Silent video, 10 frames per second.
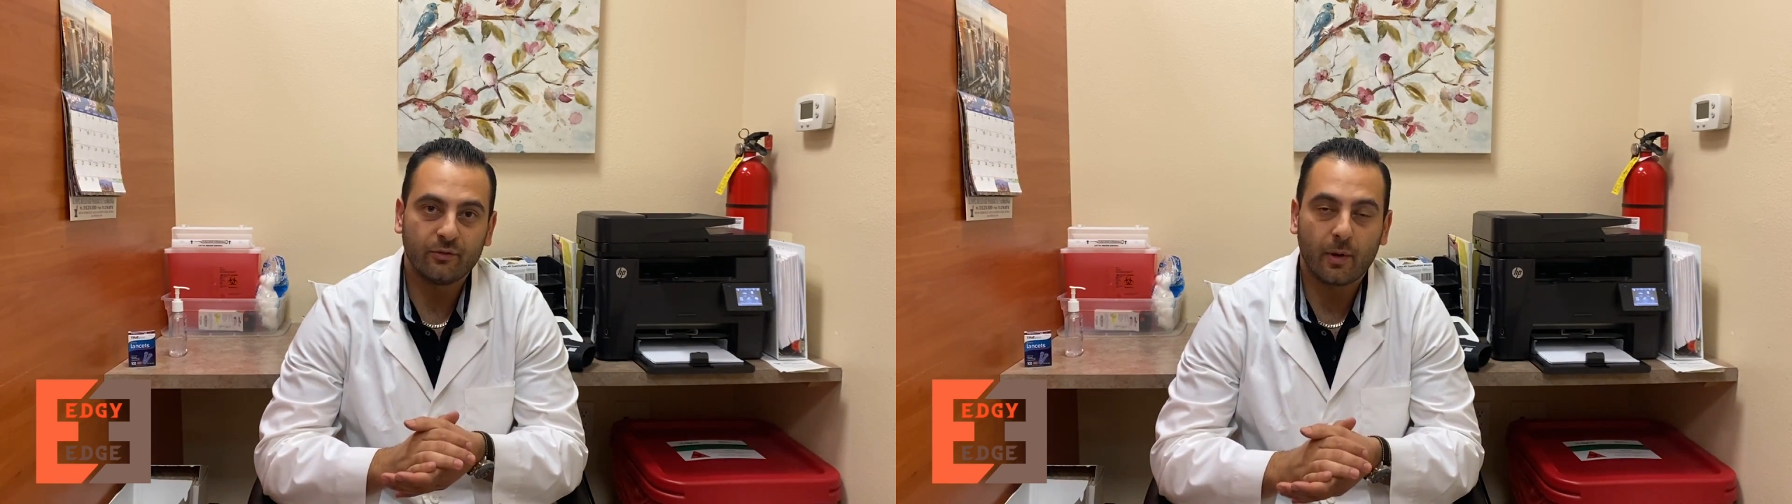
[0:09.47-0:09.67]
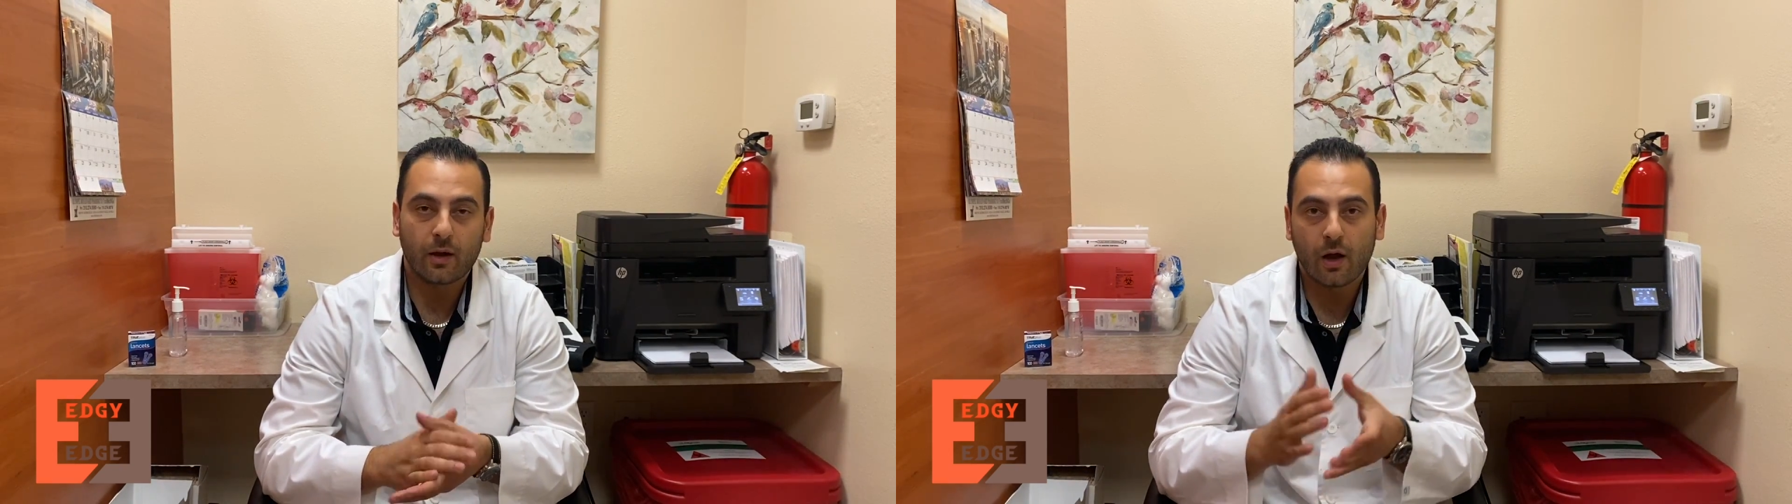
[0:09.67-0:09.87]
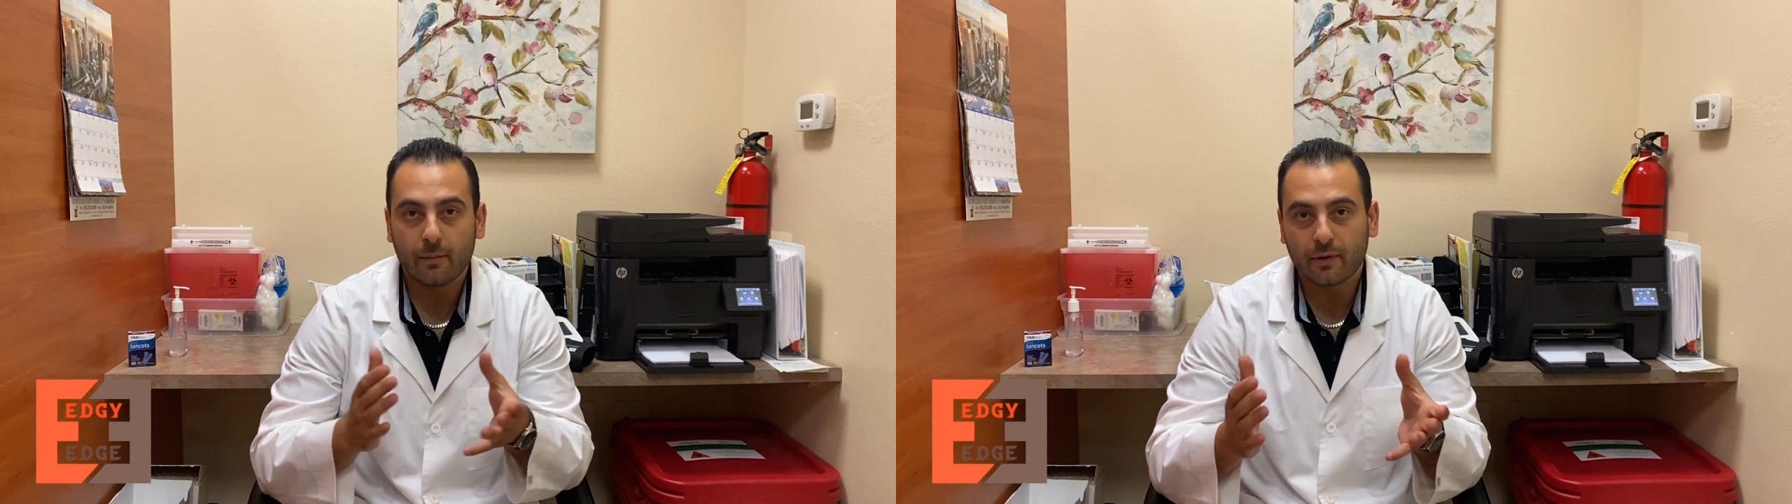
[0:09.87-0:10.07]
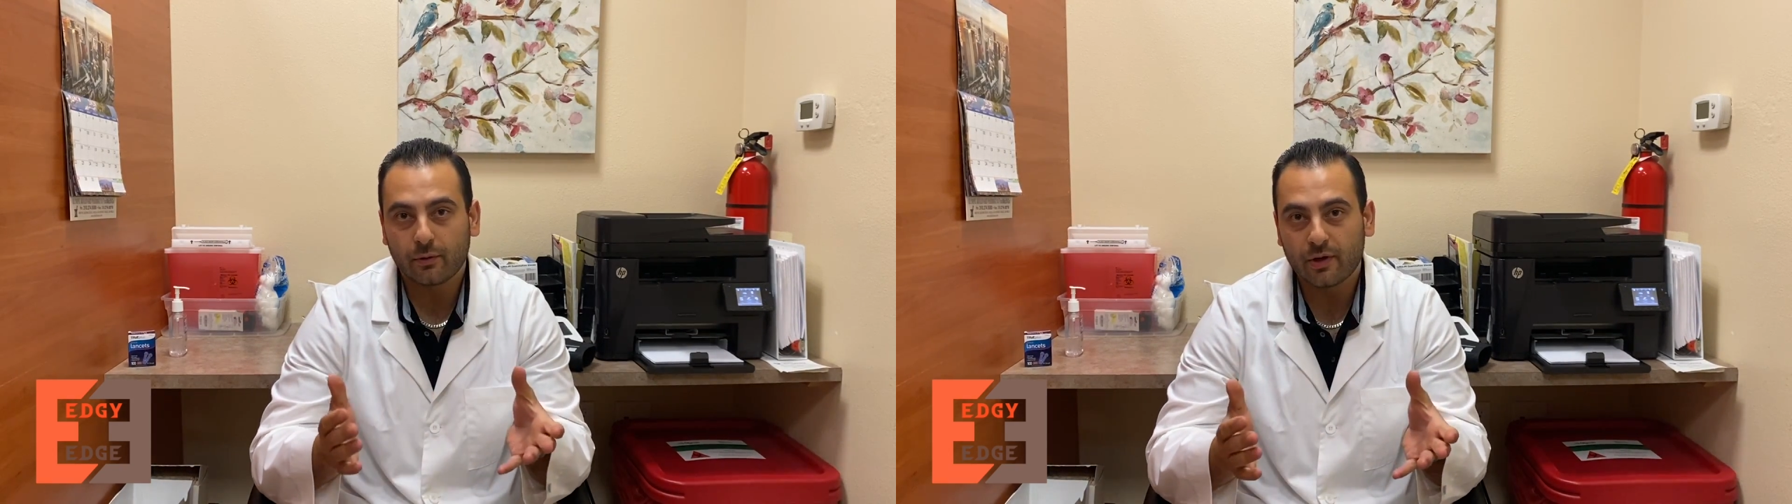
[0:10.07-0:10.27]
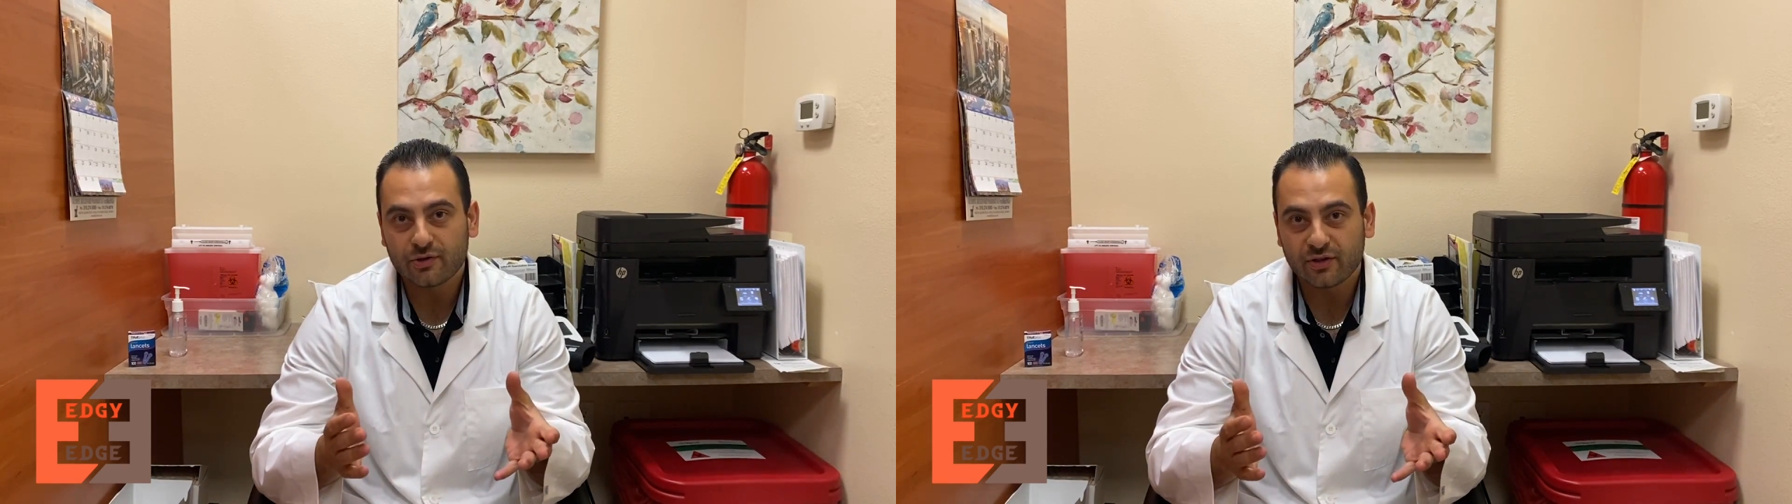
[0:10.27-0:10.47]
about common
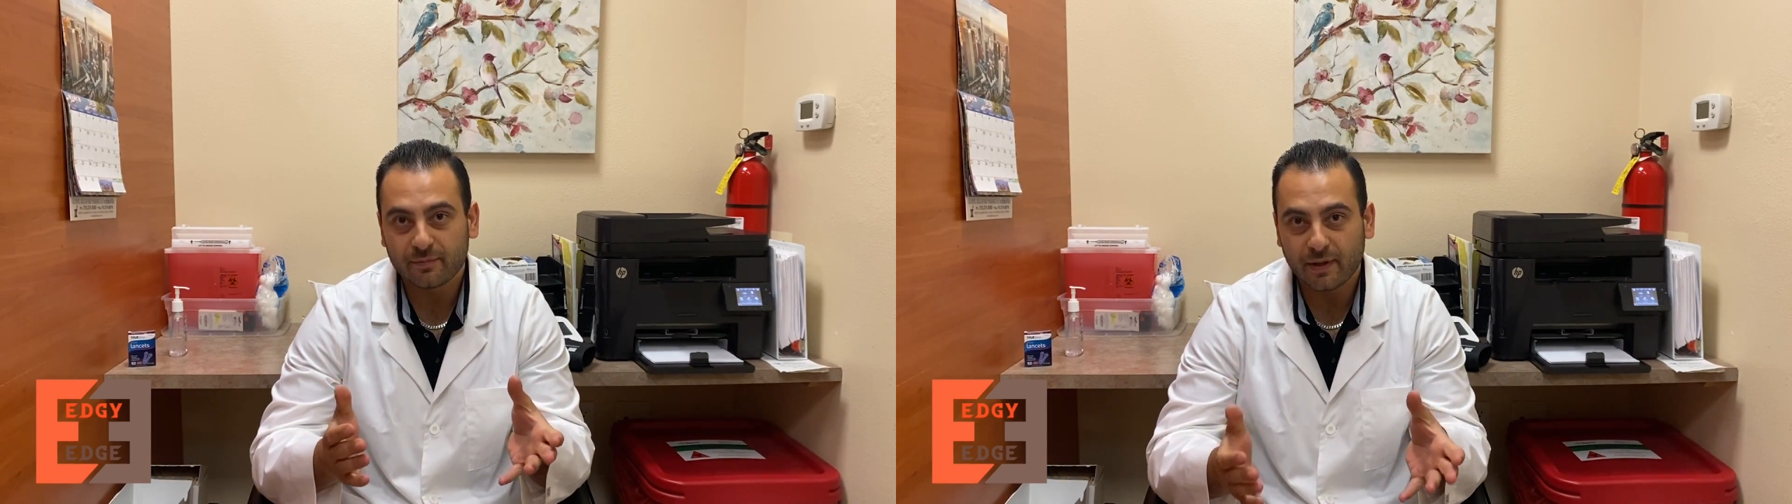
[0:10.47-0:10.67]
questions